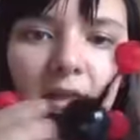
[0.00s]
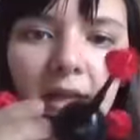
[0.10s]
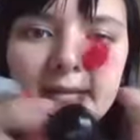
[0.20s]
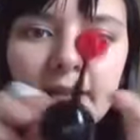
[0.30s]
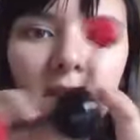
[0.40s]

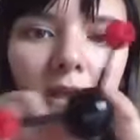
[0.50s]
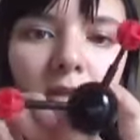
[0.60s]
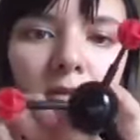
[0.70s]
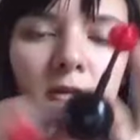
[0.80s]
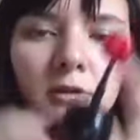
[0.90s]
and then
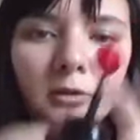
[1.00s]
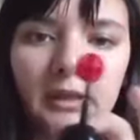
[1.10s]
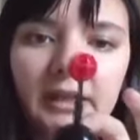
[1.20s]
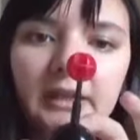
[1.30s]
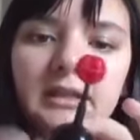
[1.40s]

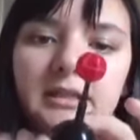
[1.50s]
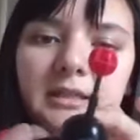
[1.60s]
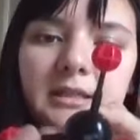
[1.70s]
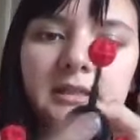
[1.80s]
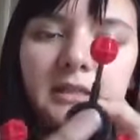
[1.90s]
chlorine is
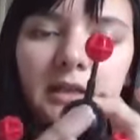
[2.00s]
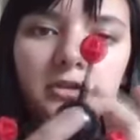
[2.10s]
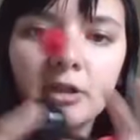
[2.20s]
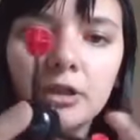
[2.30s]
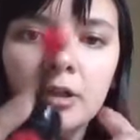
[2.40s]
this
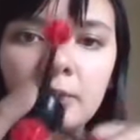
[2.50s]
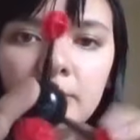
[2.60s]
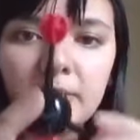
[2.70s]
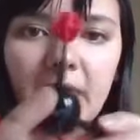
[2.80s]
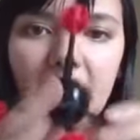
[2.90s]
central
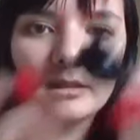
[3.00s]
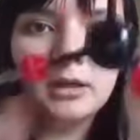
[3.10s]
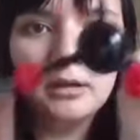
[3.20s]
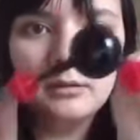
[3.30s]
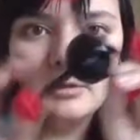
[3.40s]

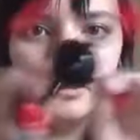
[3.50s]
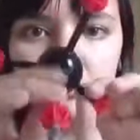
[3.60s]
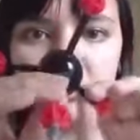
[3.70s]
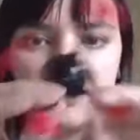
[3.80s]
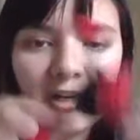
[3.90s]
black
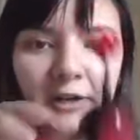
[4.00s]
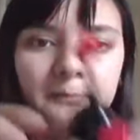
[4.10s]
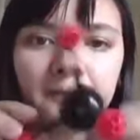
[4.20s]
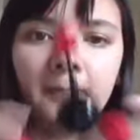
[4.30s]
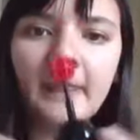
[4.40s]
sphere.